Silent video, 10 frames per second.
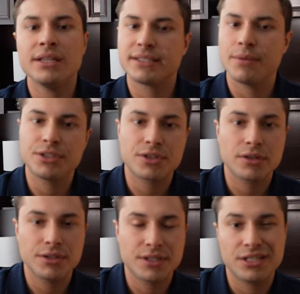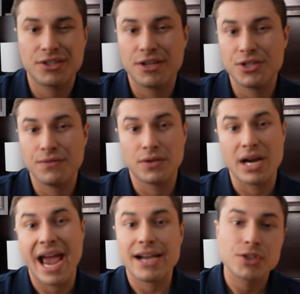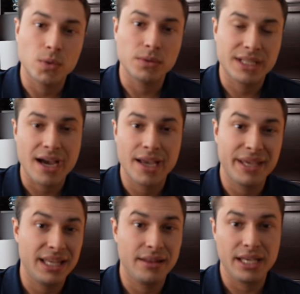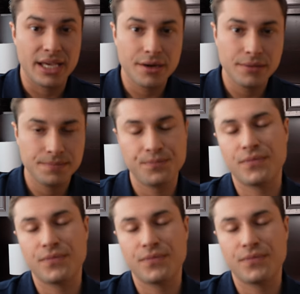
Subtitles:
Some instructors are gonna charge you for actual time in the air.